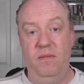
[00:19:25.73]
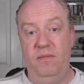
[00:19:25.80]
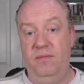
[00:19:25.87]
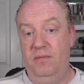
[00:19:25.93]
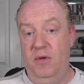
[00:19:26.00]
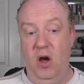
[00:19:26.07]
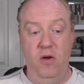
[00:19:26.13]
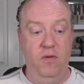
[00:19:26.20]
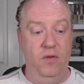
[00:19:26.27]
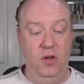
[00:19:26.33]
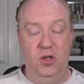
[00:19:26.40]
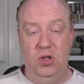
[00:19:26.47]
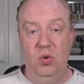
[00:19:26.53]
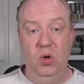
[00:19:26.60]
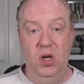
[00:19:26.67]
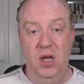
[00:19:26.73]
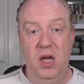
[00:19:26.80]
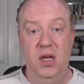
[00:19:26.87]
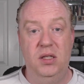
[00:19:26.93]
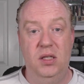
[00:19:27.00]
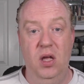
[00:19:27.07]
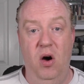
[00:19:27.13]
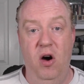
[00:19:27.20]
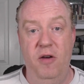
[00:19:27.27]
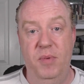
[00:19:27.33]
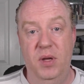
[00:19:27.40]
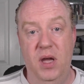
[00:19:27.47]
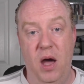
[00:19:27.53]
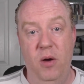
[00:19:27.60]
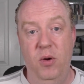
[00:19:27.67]
over the sort of the years that I've
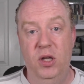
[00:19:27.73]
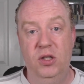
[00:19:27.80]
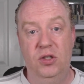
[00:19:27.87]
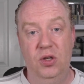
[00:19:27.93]
been going